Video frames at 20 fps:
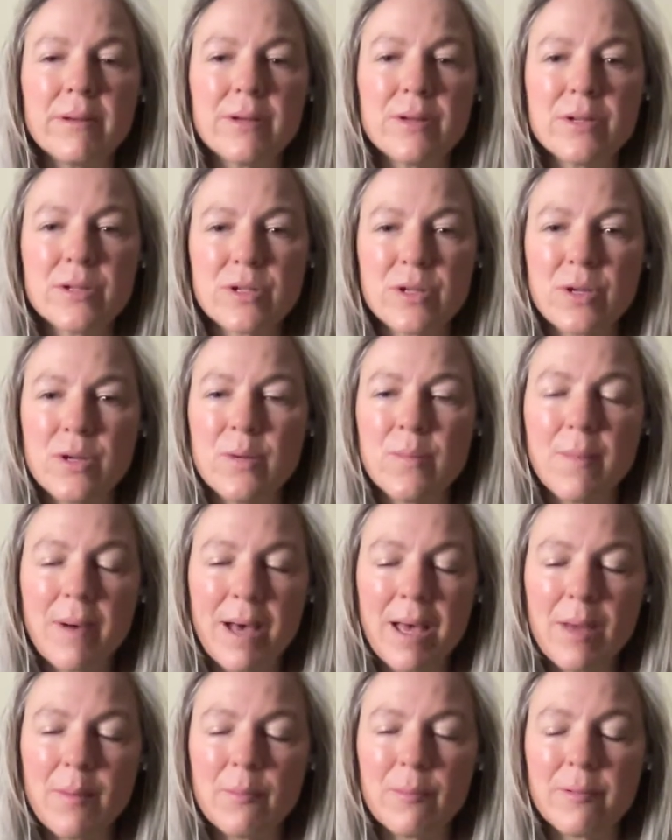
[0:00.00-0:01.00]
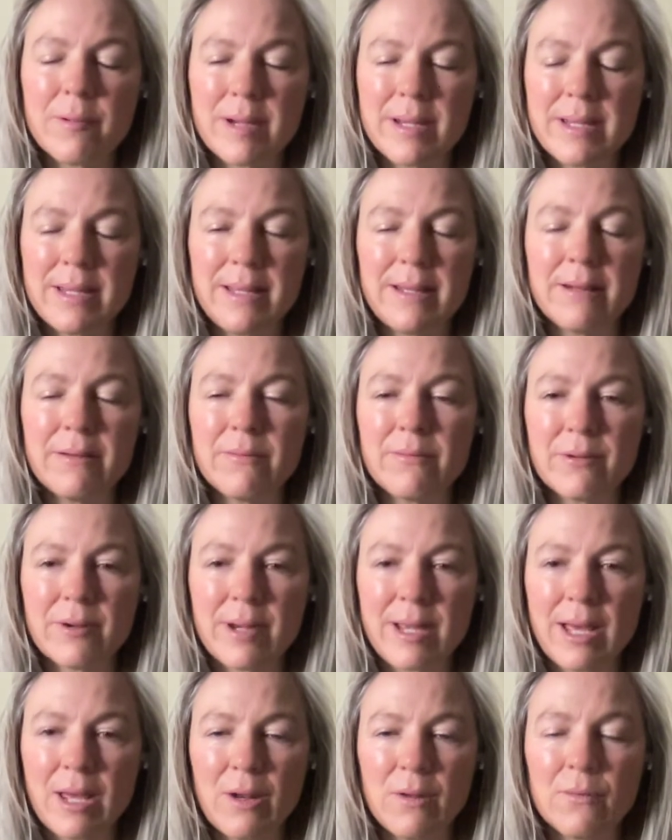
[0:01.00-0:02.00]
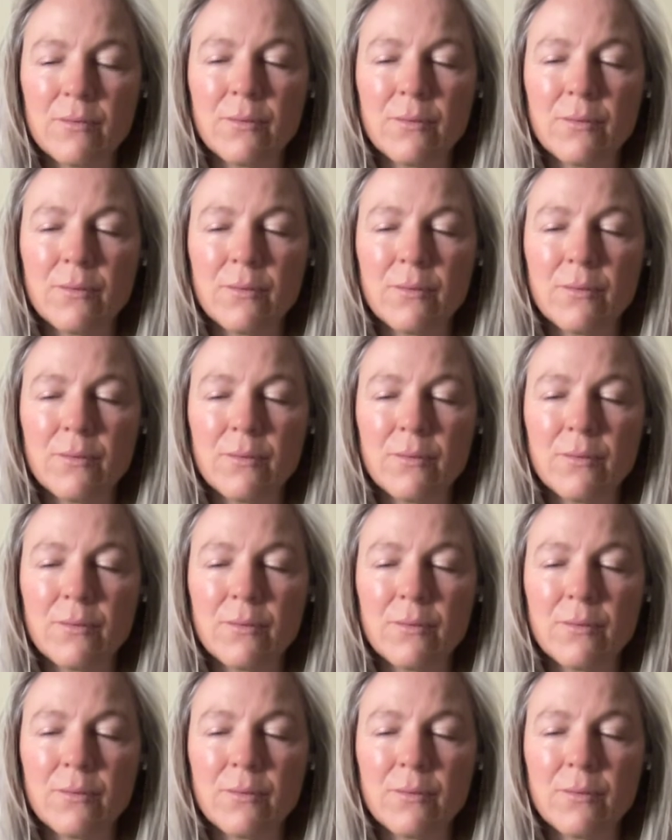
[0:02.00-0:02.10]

So you might breathe in for a count of